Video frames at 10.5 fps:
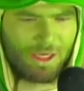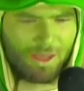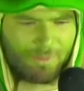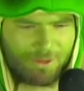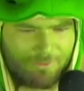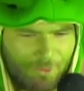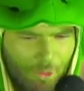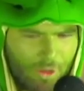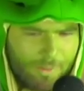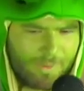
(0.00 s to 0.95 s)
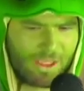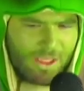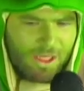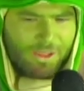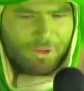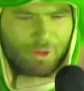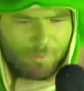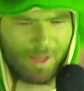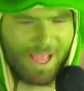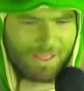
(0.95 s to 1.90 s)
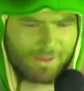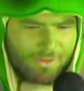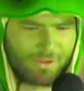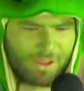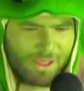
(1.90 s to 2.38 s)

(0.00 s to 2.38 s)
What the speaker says: I'm going to form a new band.